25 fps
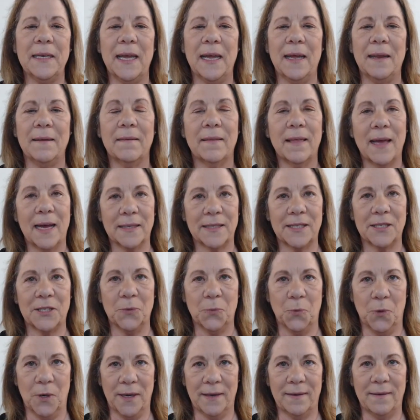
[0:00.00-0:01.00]
and that's the
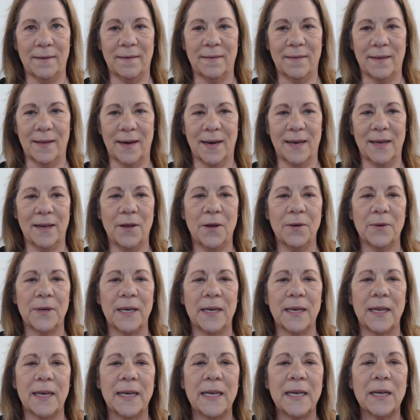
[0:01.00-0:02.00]
one that I
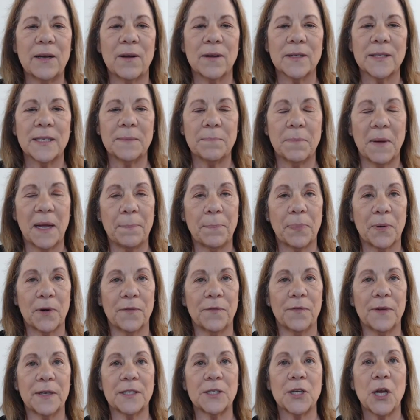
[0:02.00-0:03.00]
loaded, and he calls it my
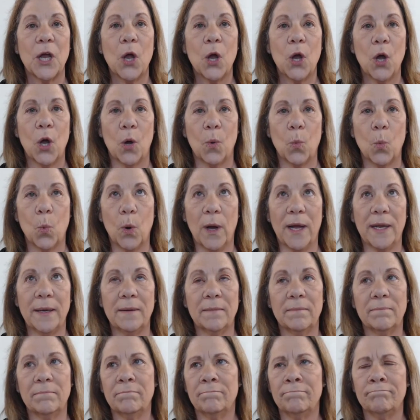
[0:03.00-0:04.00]
perfect
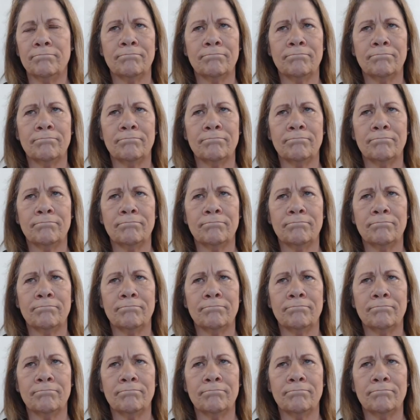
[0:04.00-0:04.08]
one